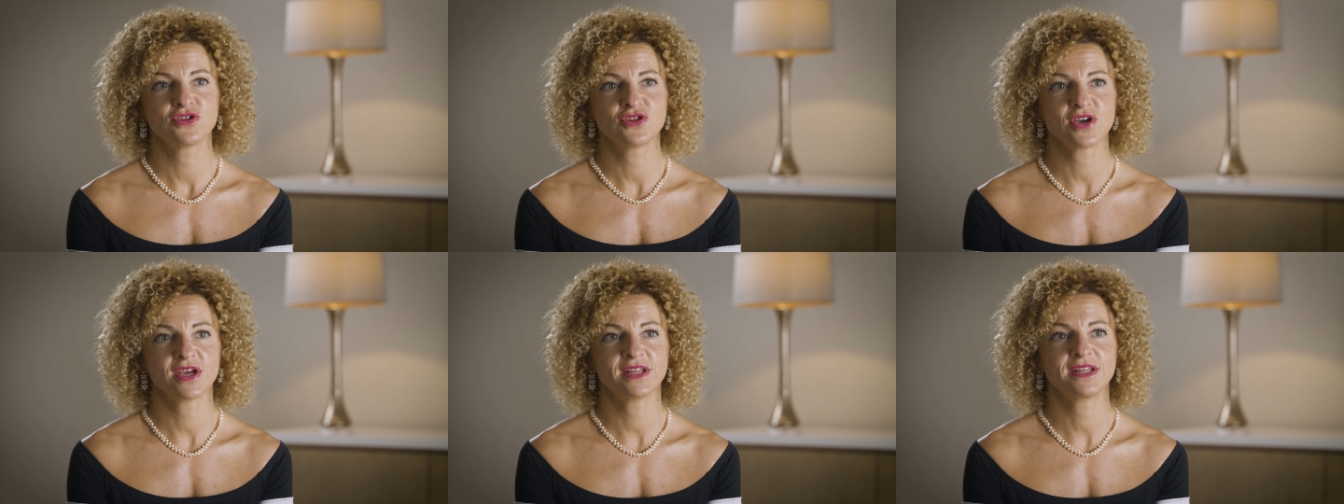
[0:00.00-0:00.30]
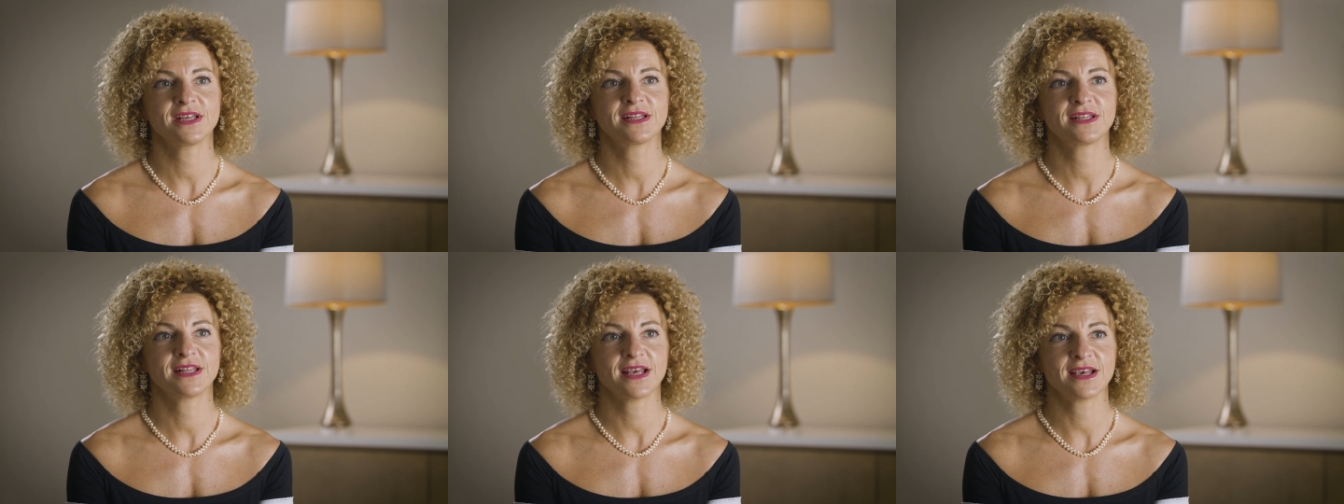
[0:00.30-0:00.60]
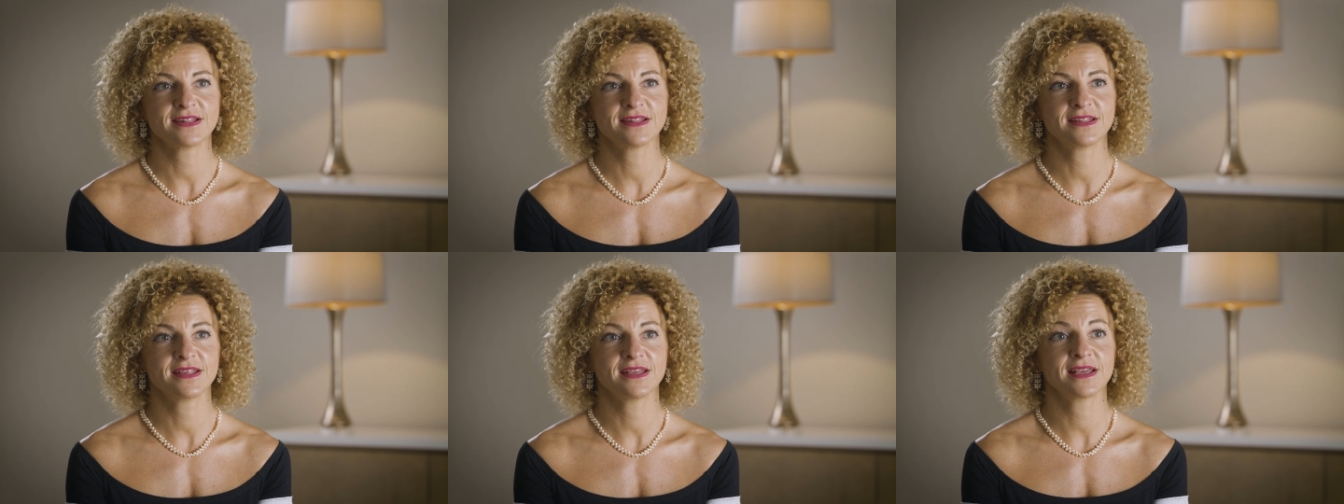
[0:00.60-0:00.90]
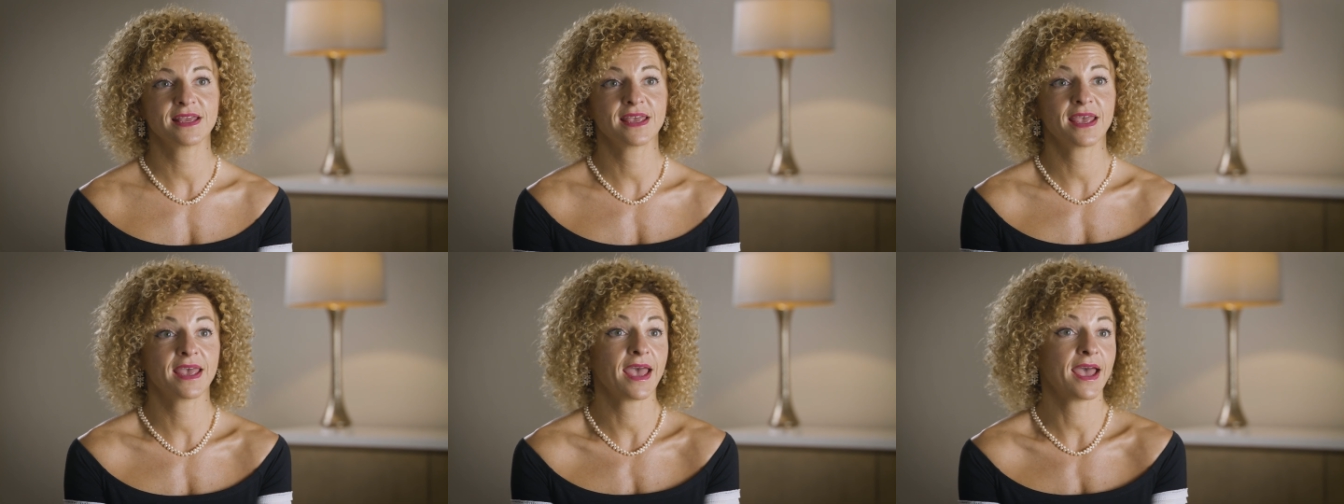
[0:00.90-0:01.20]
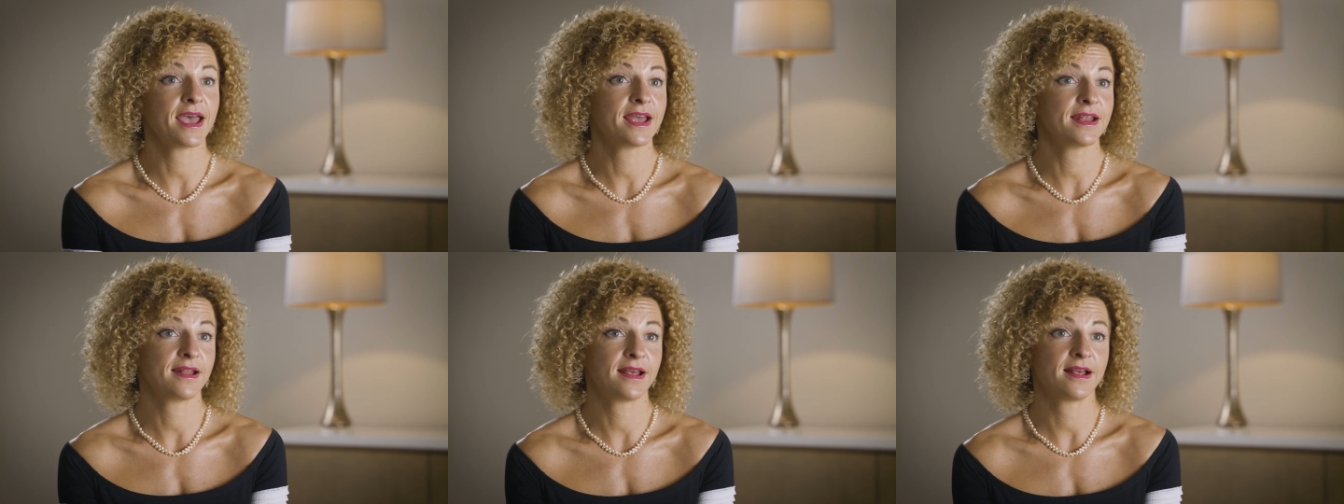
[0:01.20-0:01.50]
genetic testing
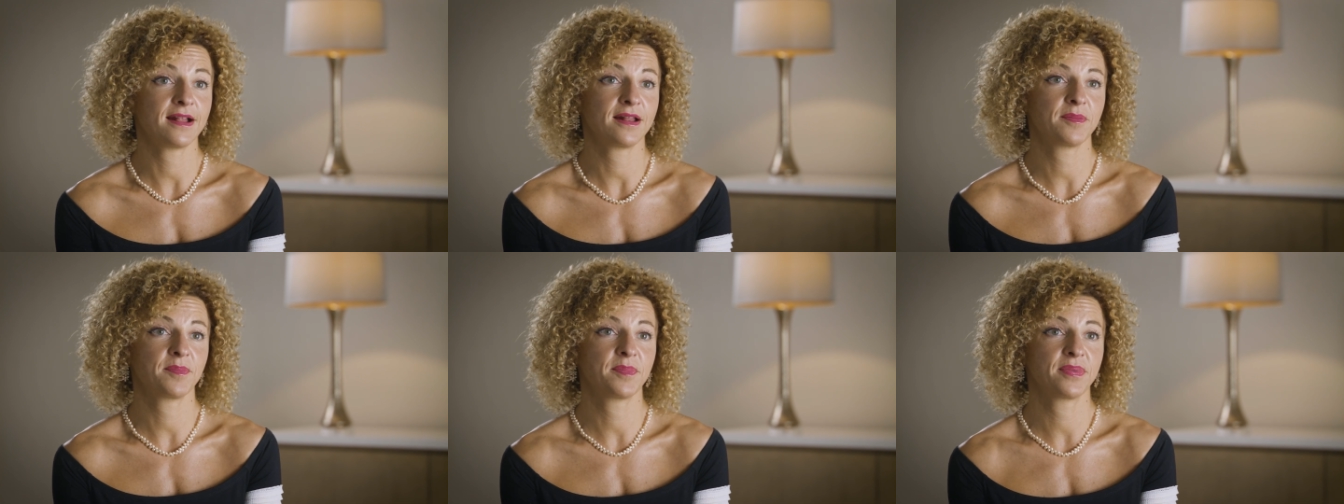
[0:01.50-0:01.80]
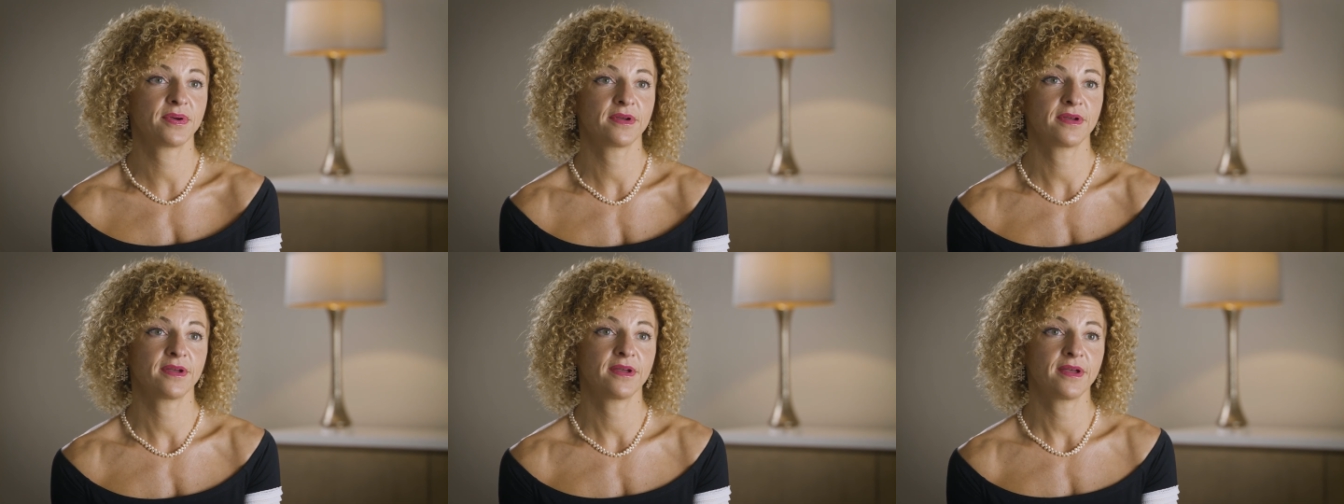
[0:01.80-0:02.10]
can help